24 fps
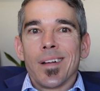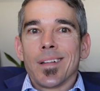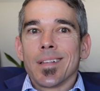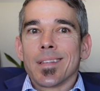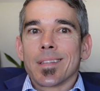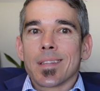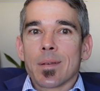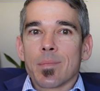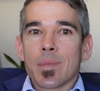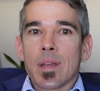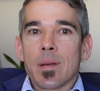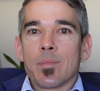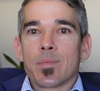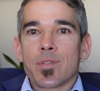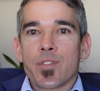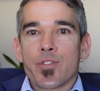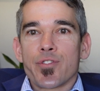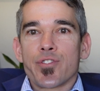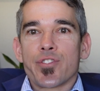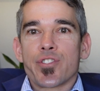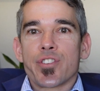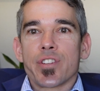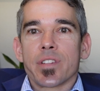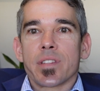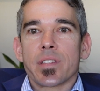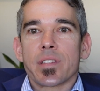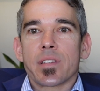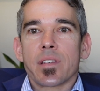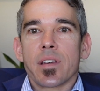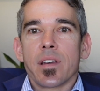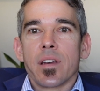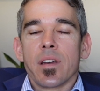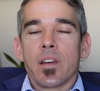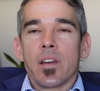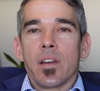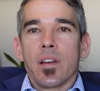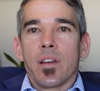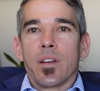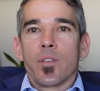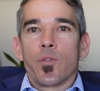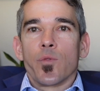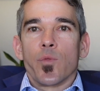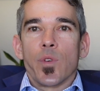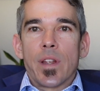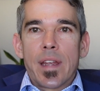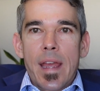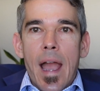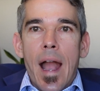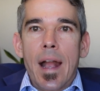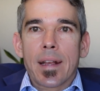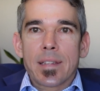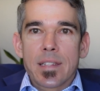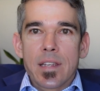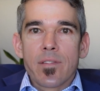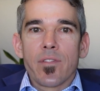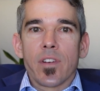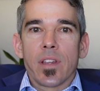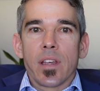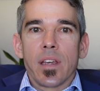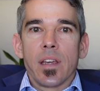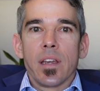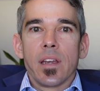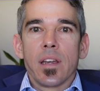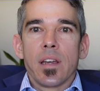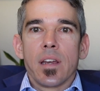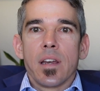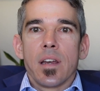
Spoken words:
and sometimes there's just reactivity.